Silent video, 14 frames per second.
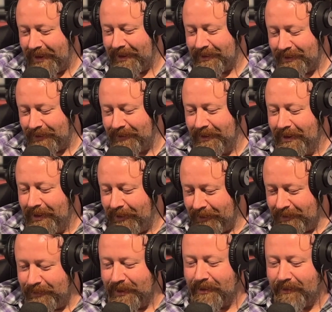Yeah. So
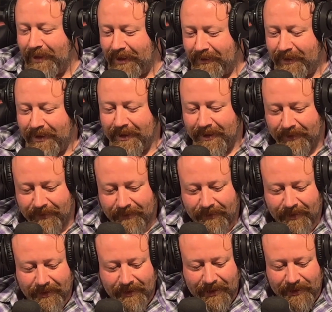always being around it,
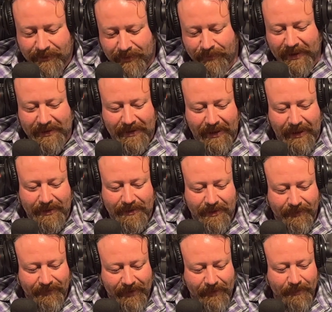I naturally picked that
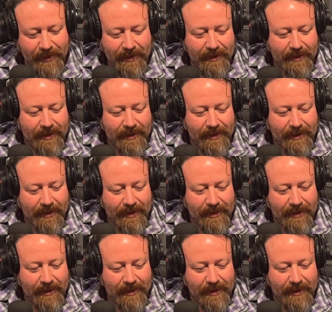stuff up.